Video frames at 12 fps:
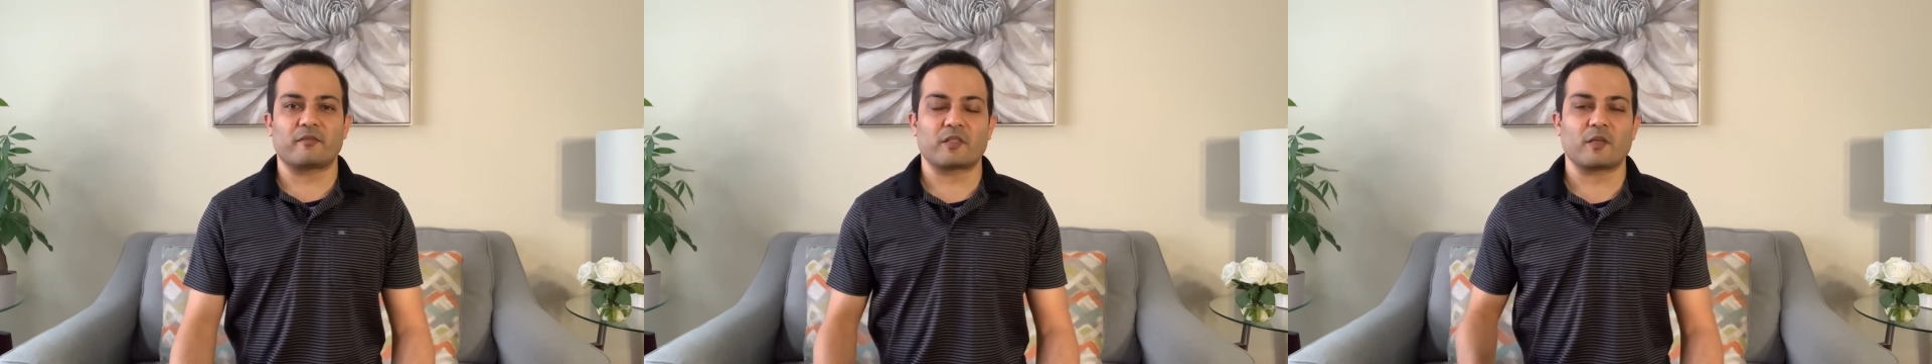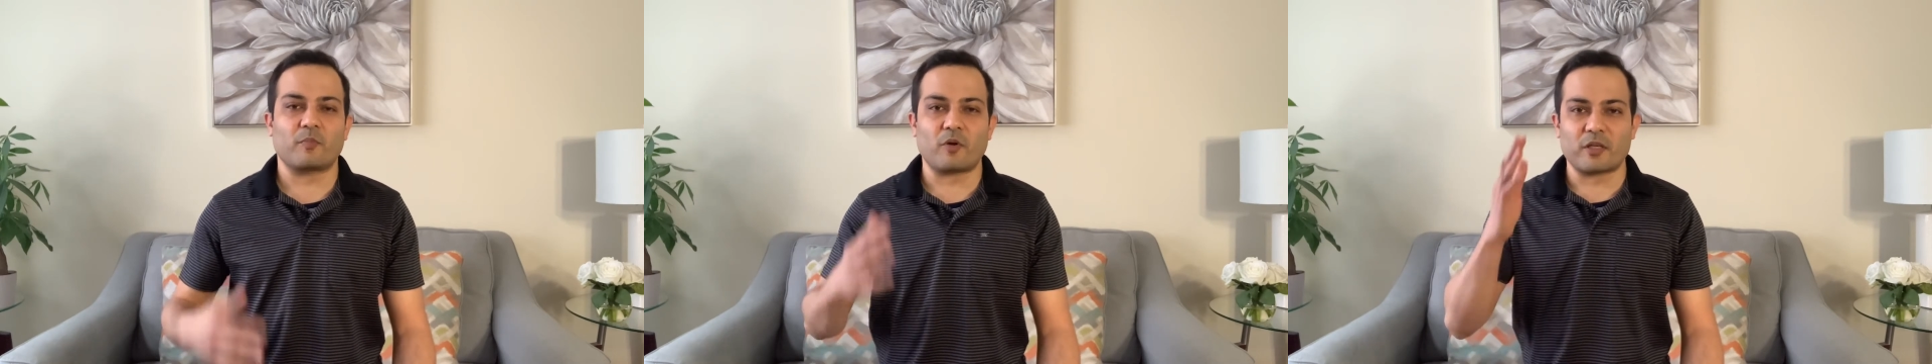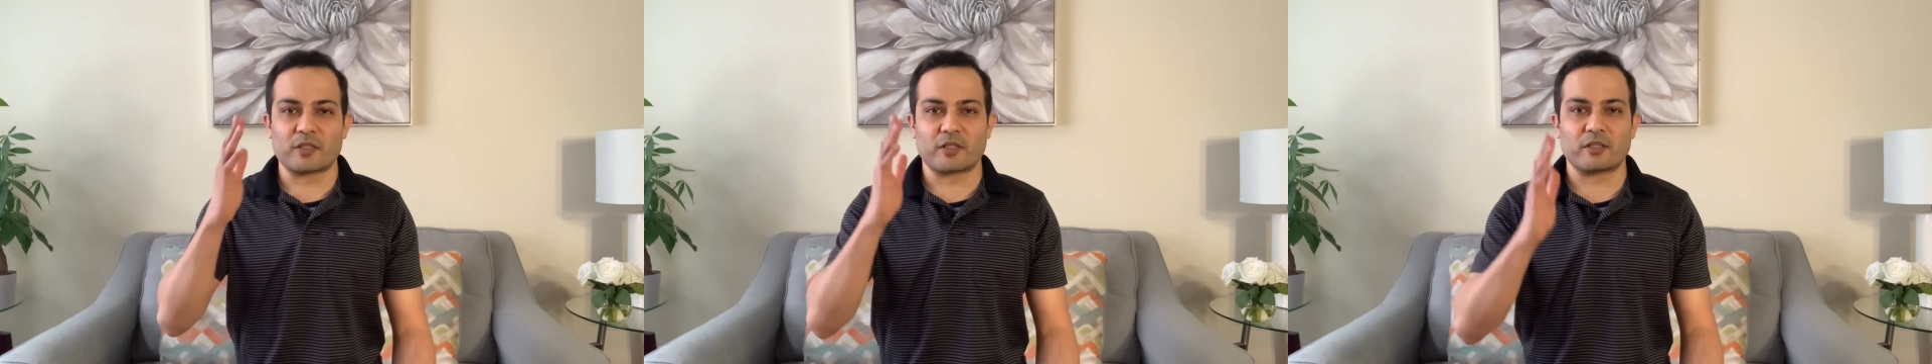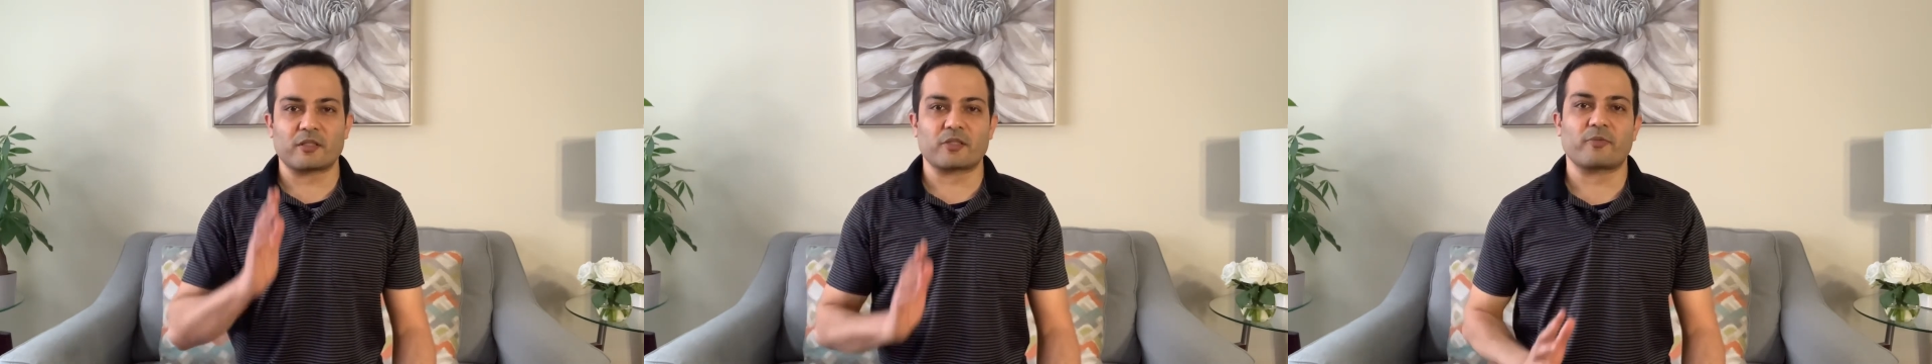your
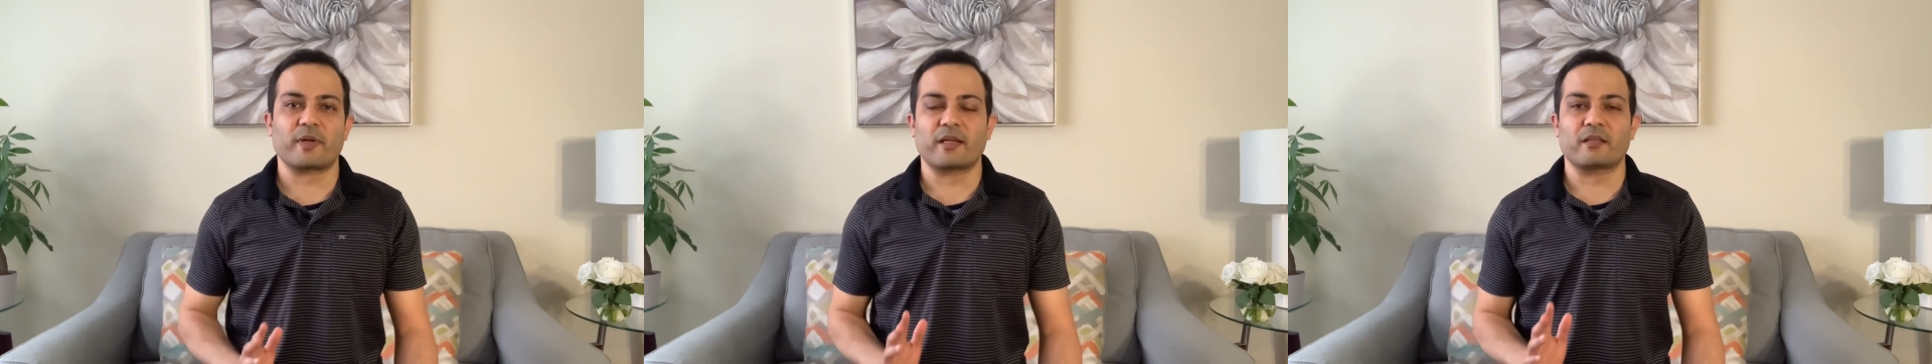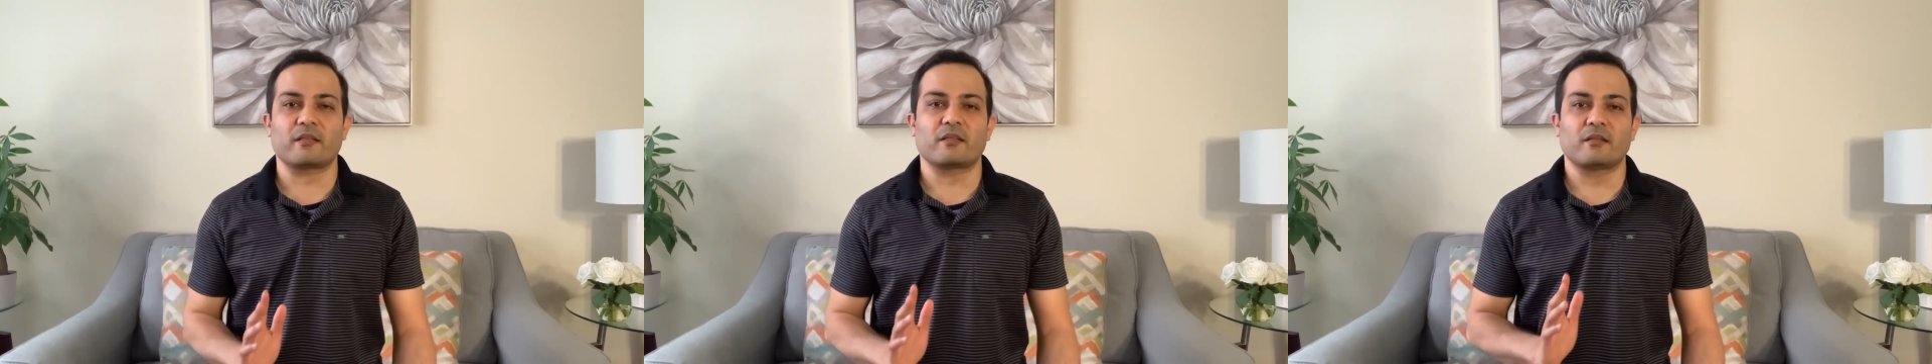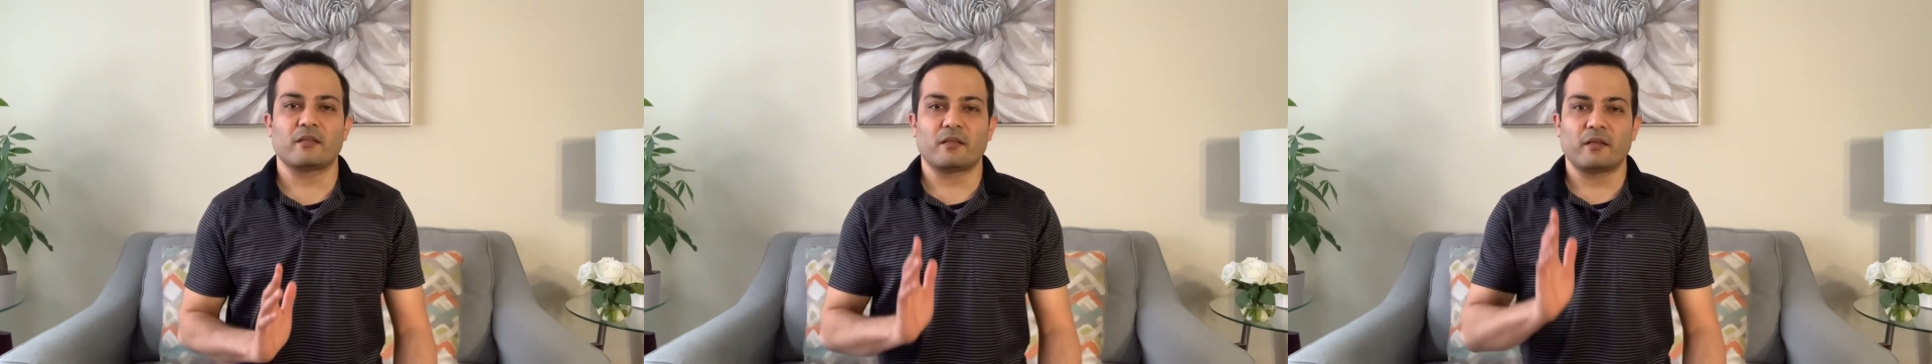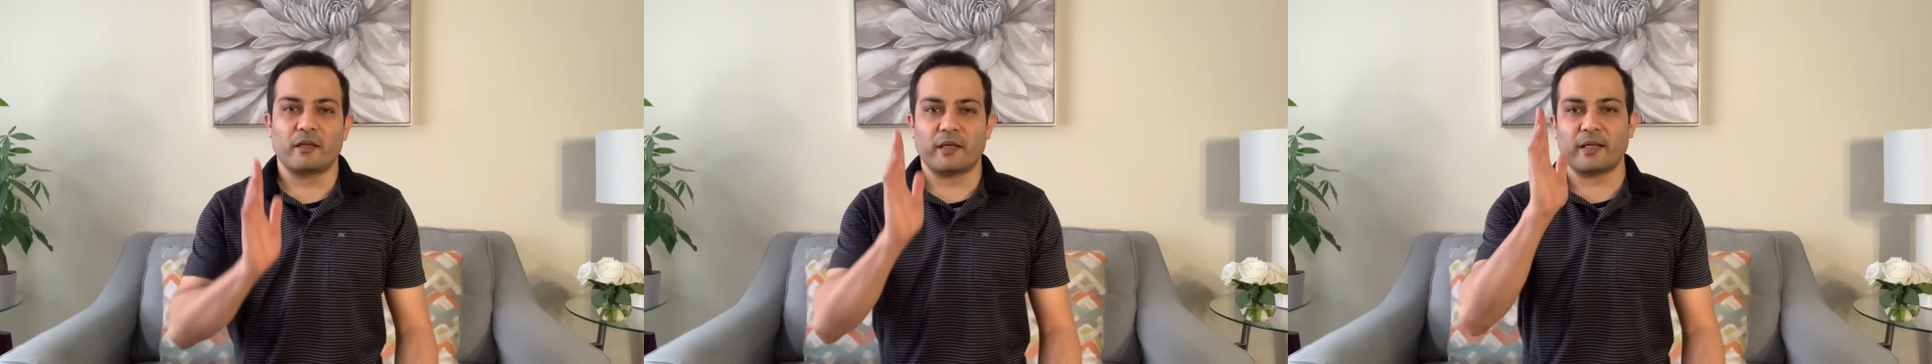posture straight,
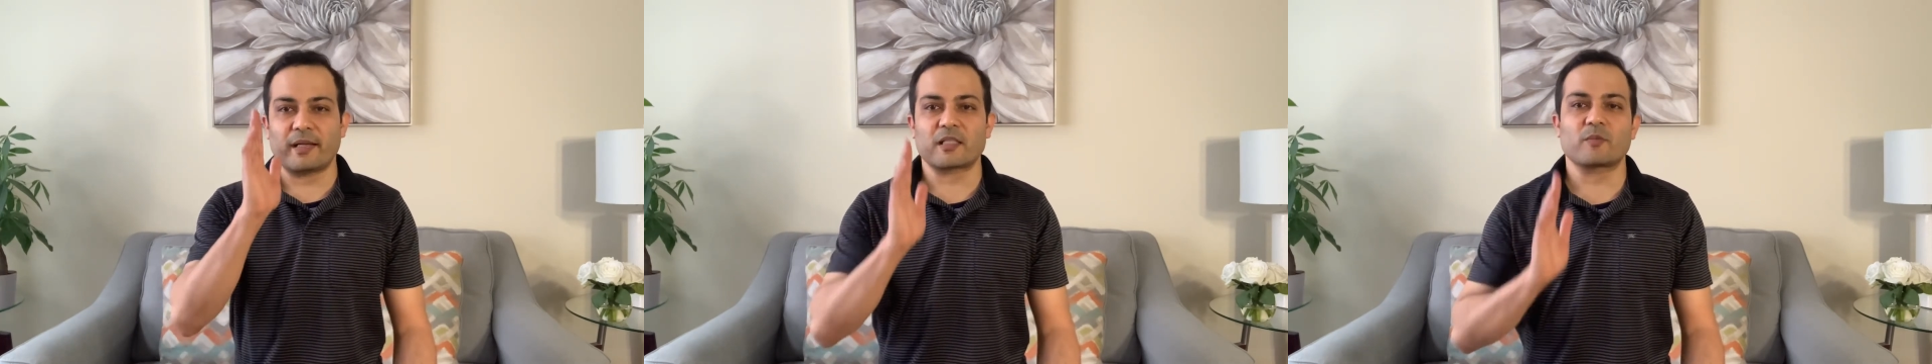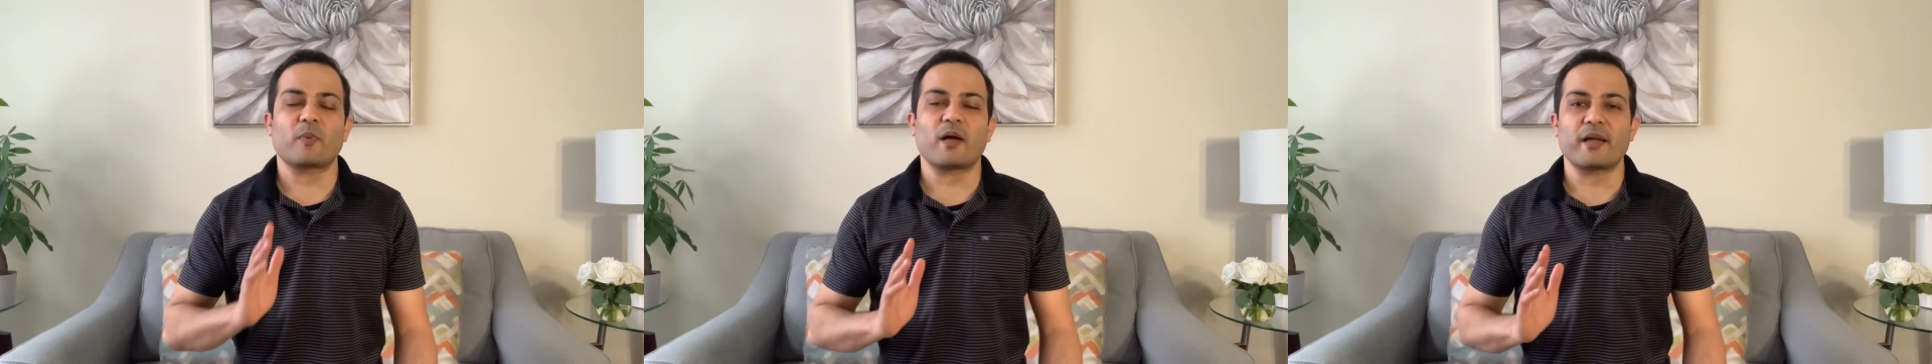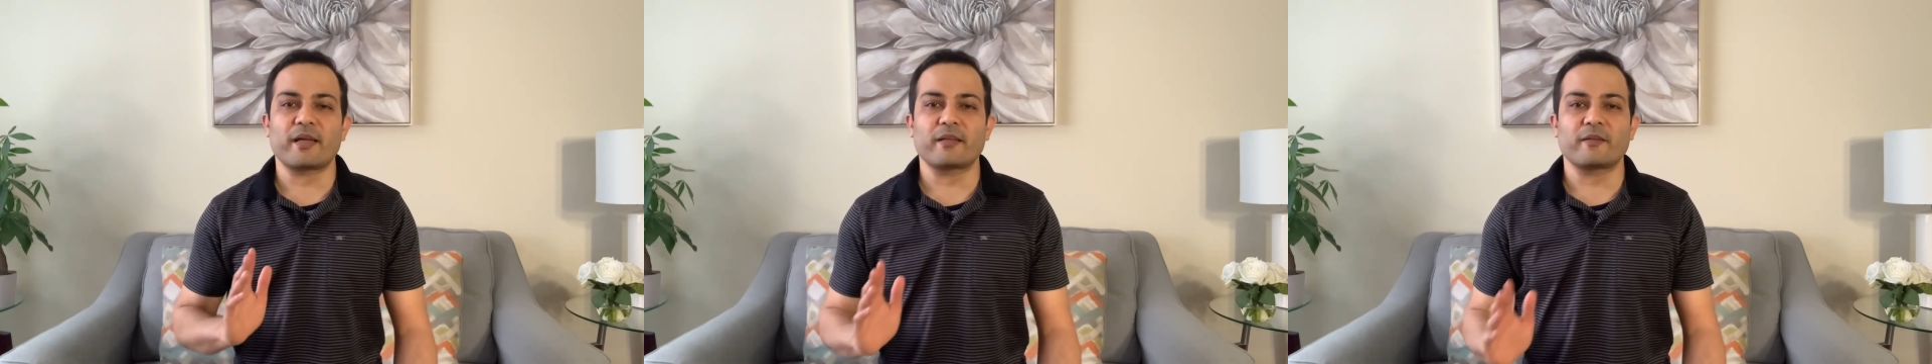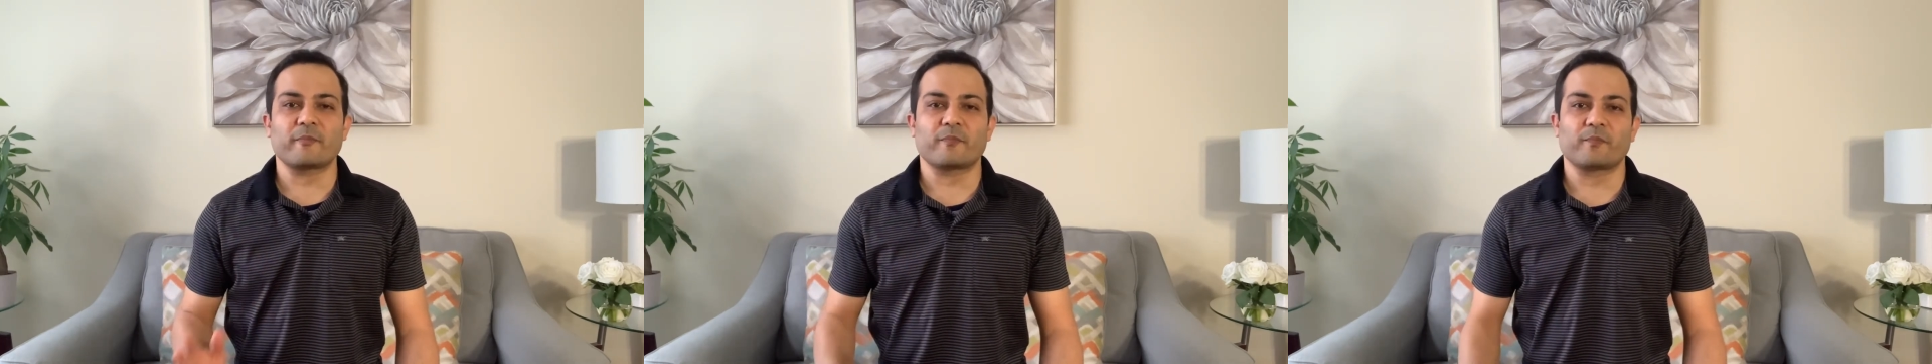erect
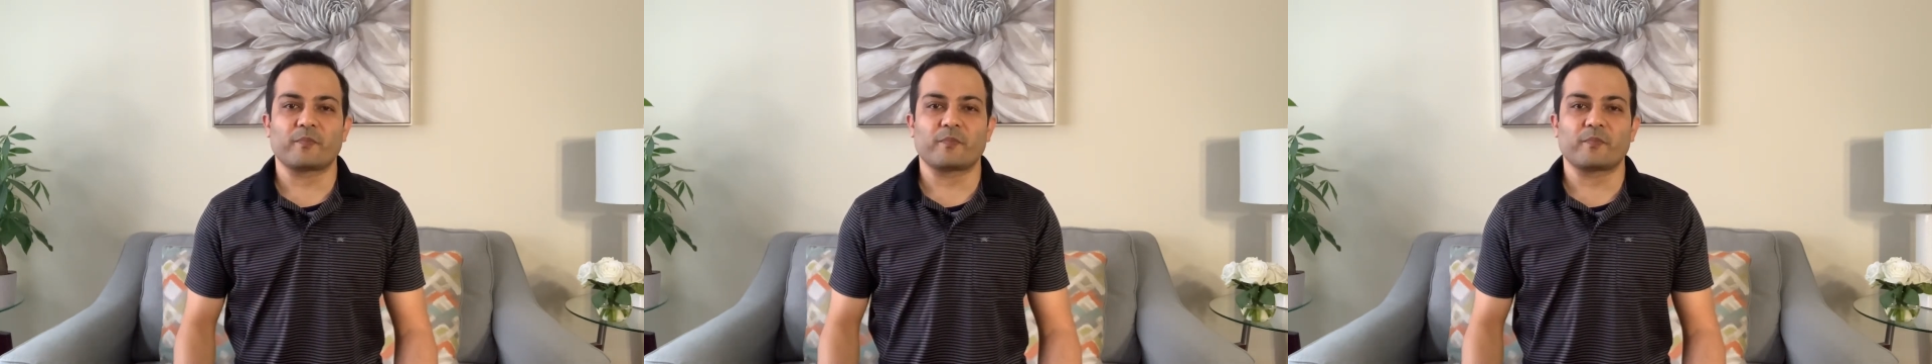spine.